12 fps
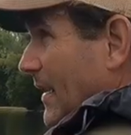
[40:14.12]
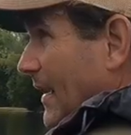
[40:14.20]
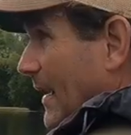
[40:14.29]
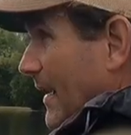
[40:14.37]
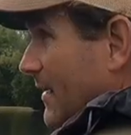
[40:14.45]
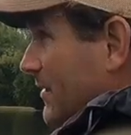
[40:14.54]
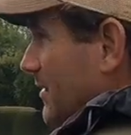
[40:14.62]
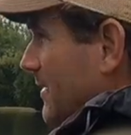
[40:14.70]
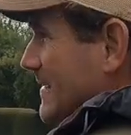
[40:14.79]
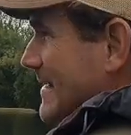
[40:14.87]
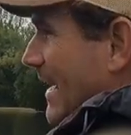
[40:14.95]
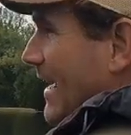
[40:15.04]
Had a
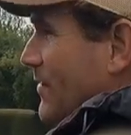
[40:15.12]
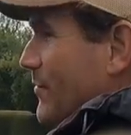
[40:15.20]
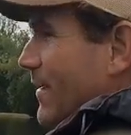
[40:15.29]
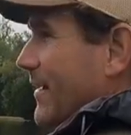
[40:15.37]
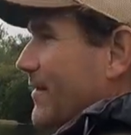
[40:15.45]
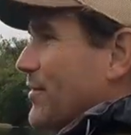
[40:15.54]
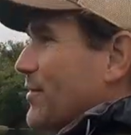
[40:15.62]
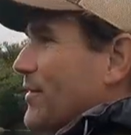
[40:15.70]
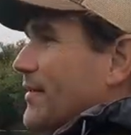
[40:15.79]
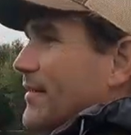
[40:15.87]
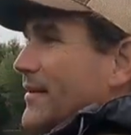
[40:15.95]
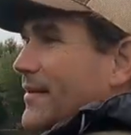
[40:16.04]
good day with
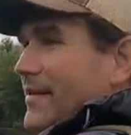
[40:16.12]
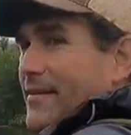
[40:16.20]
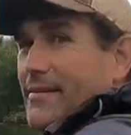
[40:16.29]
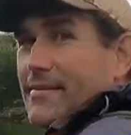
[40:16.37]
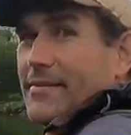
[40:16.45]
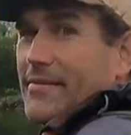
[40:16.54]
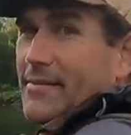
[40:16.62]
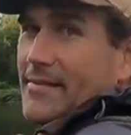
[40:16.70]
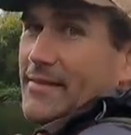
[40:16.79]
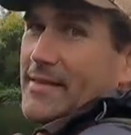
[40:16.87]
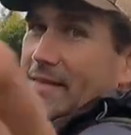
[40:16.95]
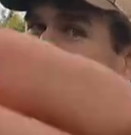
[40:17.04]

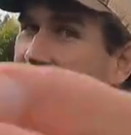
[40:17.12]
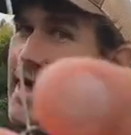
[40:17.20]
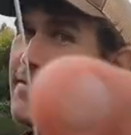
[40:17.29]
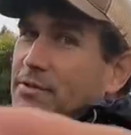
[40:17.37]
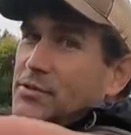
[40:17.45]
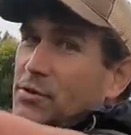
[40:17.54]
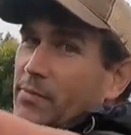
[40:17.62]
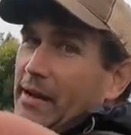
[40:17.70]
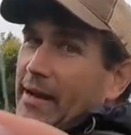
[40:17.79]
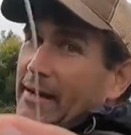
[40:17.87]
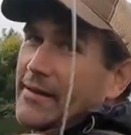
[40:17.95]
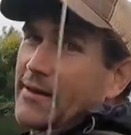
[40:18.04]
the scavenger
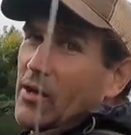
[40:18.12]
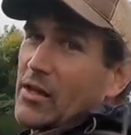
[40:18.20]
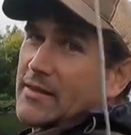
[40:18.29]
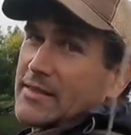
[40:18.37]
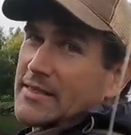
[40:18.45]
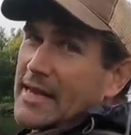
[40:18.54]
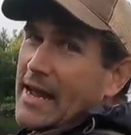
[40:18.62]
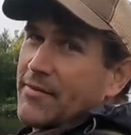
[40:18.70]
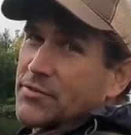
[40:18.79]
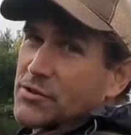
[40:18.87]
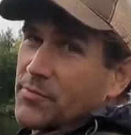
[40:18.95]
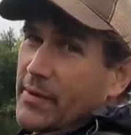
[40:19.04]
bite. I call it the
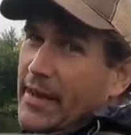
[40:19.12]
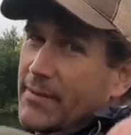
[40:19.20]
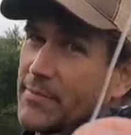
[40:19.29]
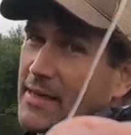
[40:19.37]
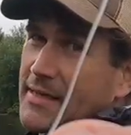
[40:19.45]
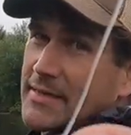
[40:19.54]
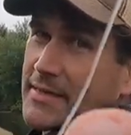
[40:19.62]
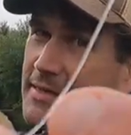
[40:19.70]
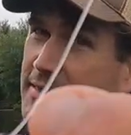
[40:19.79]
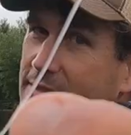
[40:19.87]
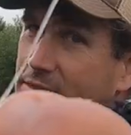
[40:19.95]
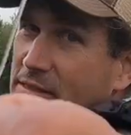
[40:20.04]
scavenger bite because this